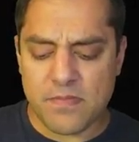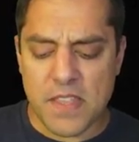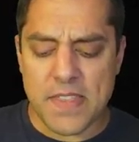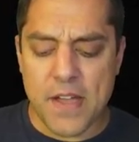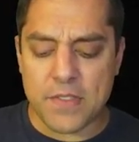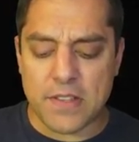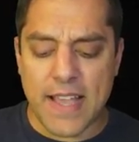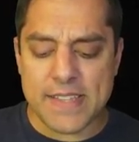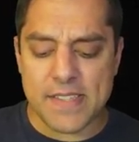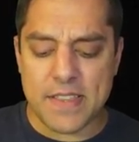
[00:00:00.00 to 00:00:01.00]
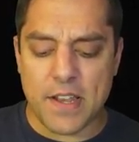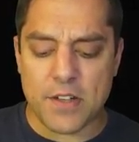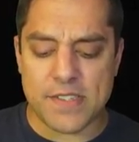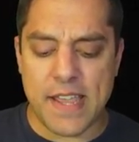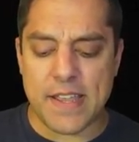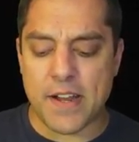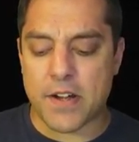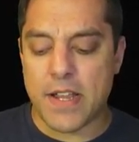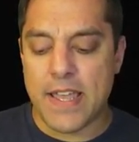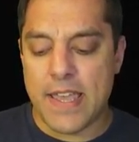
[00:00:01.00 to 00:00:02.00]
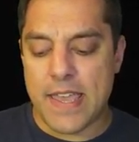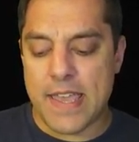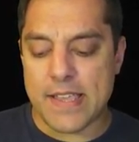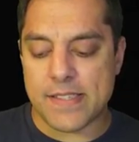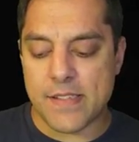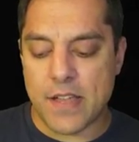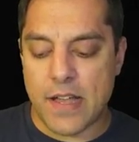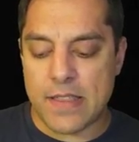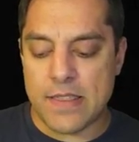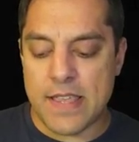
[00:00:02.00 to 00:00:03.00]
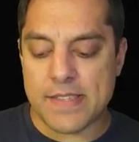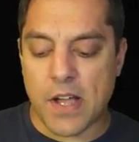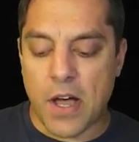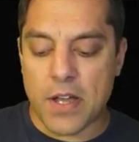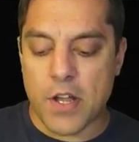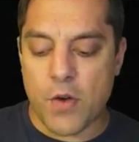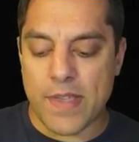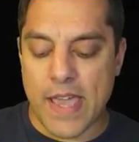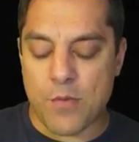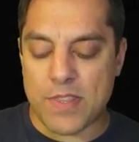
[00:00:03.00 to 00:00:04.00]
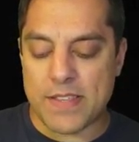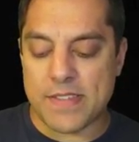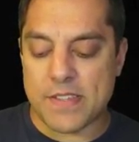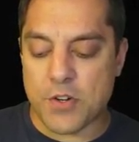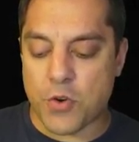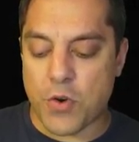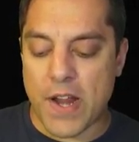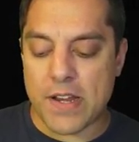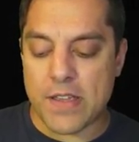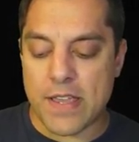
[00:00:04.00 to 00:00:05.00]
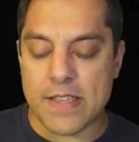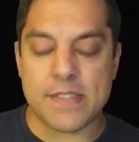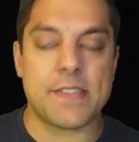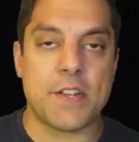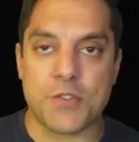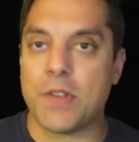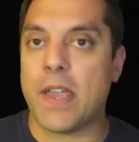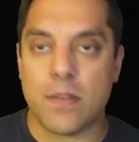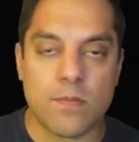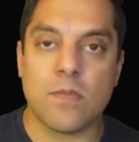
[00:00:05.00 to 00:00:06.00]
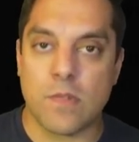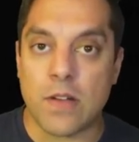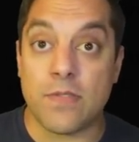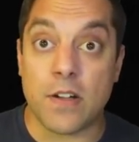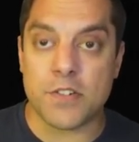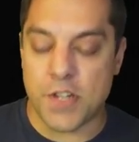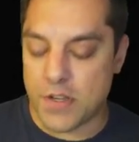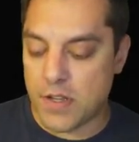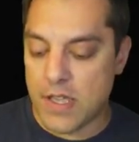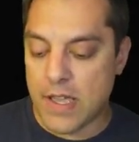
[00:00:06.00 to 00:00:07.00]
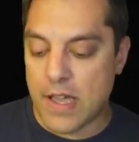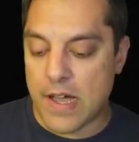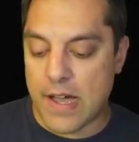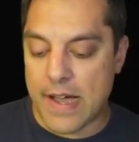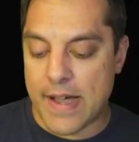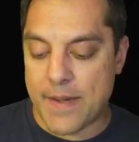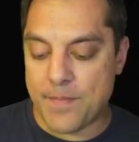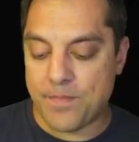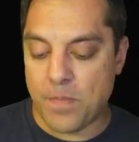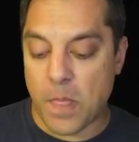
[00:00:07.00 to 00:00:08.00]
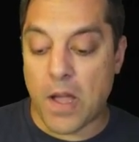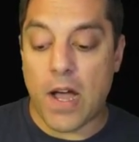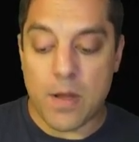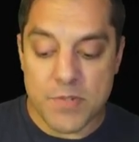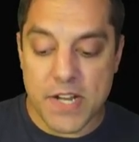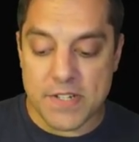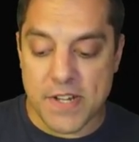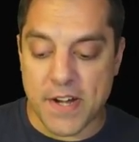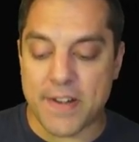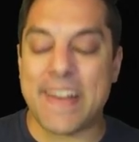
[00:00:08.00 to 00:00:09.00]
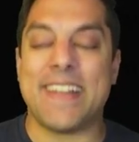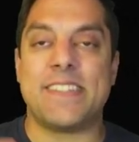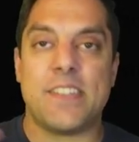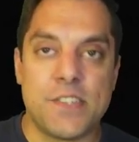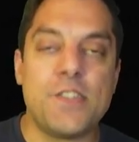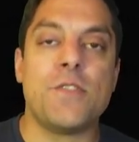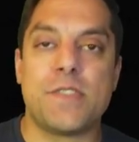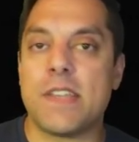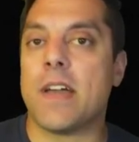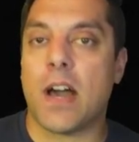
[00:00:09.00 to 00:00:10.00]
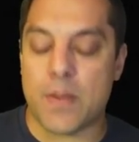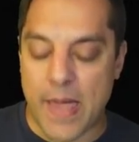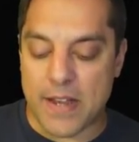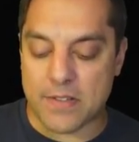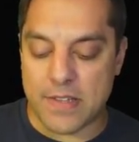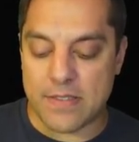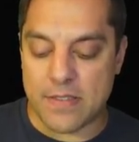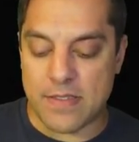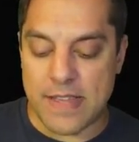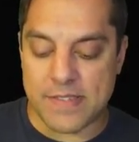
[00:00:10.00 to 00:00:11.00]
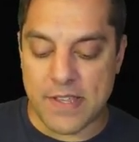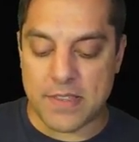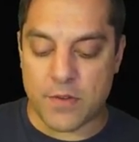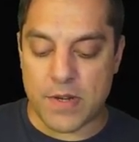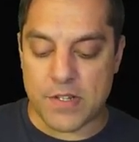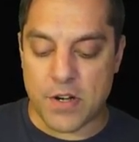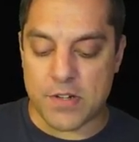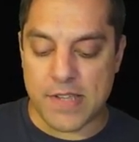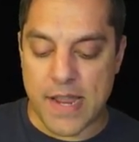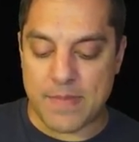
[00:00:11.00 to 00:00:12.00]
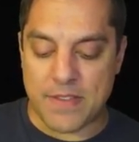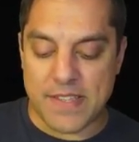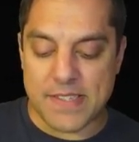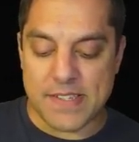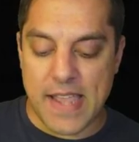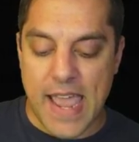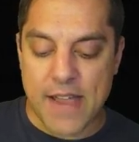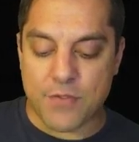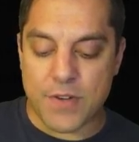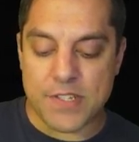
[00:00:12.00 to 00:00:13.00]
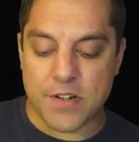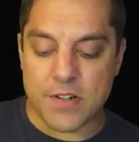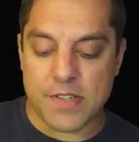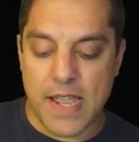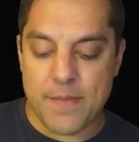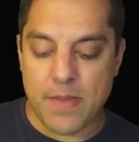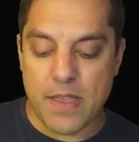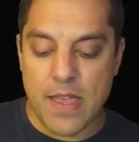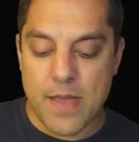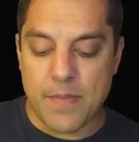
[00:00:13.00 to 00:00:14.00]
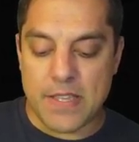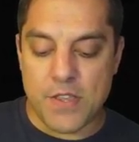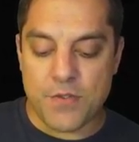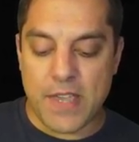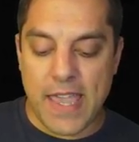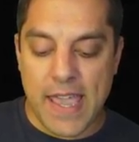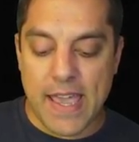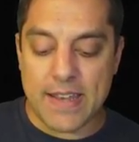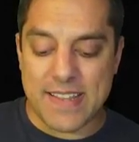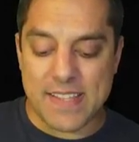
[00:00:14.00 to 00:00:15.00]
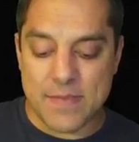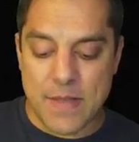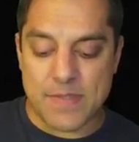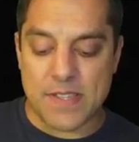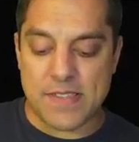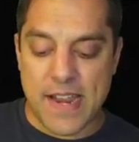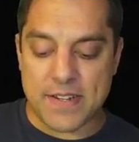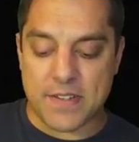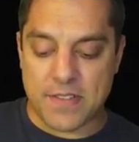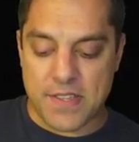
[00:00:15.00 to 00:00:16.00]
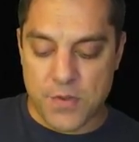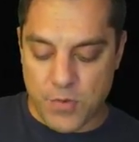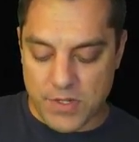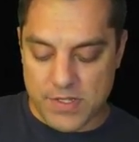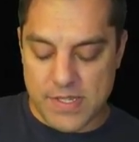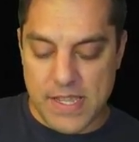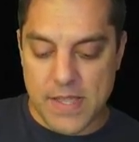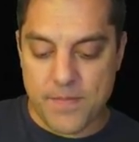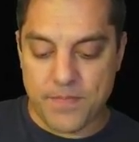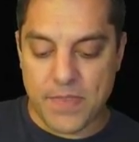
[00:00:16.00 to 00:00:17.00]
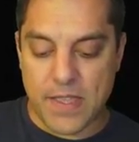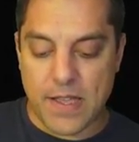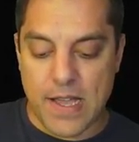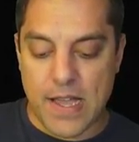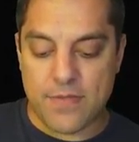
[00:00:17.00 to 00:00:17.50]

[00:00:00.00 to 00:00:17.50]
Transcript: Now, the last thing that I'll say here is this auto again. What this is creating is essentially a a function um, object here, and it's deducing automatically the things like the return type. Now, this doesn't have a return type, but you can, and sometimes syntactically, you will see uh,